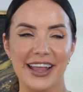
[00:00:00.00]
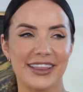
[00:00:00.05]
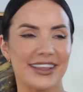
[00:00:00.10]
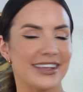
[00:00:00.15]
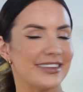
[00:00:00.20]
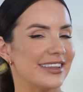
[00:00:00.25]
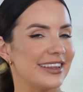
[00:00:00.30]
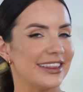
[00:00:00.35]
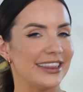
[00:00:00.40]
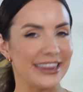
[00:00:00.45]

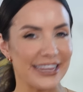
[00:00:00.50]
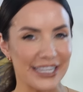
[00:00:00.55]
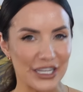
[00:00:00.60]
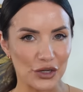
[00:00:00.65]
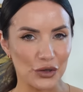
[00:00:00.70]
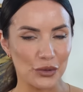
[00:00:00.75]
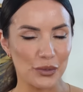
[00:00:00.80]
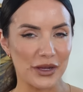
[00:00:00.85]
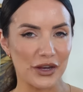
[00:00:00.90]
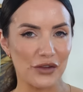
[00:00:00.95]
There's a
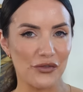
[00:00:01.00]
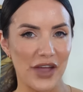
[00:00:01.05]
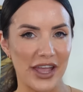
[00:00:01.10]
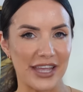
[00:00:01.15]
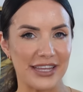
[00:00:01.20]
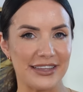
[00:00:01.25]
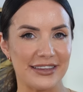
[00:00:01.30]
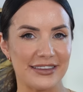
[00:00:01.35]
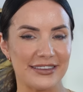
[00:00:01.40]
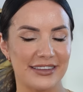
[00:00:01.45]
little bit of
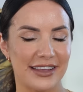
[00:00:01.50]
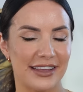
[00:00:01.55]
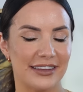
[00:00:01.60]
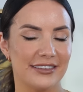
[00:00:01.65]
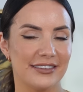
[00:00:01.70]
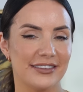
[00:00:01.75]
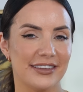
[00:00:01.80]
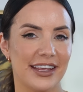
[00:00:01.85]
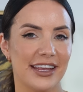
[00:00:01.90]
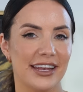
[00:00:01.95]

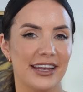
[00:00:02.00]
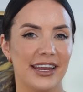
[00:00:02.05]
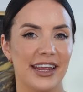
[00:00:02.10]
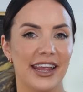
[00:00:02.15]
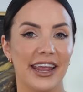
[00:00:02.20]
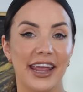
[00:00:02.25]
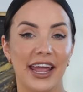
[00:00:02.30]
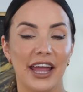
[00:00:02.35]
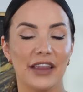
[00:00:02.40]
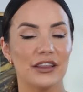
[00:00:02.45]
incense in
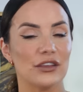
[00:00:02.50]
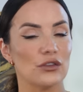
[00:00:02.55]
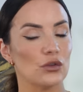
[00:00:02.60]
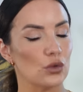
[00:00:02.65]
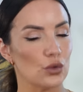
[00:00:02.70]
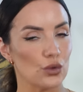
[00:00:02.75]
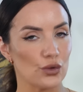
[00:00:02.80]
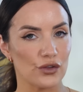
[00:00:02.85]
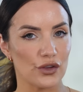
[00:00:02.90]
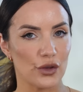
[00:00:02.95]
here, and there's
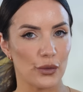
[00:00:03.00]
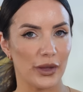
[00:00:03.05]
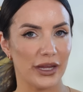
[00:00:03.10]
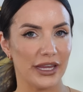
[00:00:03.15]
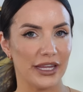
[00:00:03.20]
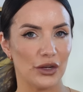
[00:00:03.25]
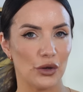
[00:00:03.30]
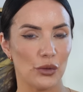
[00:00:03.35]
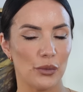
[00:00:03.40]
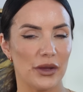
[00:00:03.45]
also a
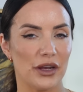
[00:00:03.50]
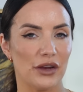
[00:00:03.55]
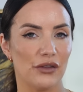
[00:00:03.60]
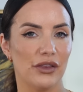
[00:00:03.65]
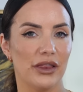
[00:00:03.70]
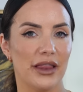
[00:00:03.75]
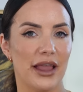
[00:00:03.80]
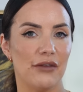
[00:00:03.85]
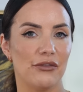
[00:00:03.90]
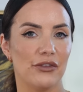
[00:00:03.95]
little bit
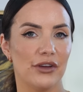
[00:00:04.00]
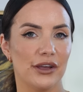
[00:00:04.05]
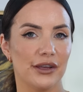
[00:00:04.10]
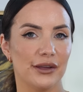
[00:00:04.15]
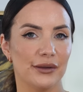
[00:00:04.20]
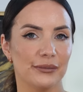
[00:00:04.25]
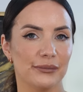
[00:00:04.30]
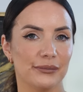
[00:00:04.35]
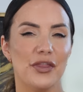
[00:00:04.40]
of leather.